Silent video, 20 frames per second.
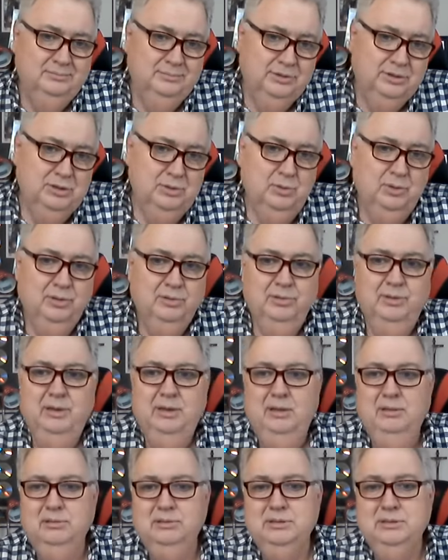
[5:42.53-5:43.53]

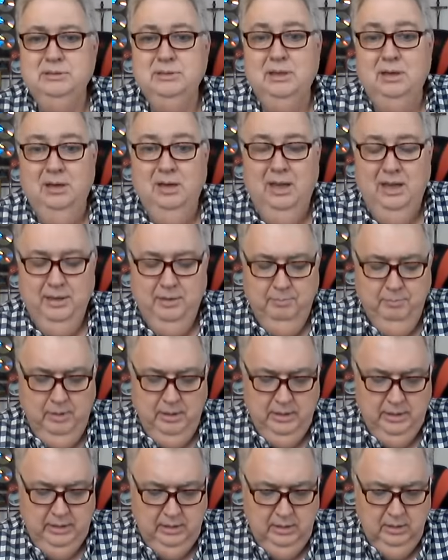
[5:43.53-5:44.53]
$200 is a lot of
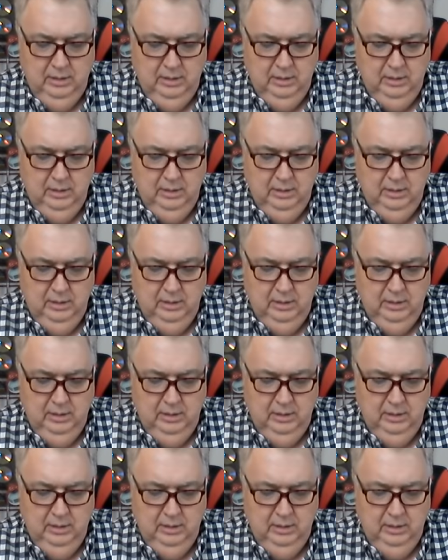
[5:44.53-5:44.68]
money.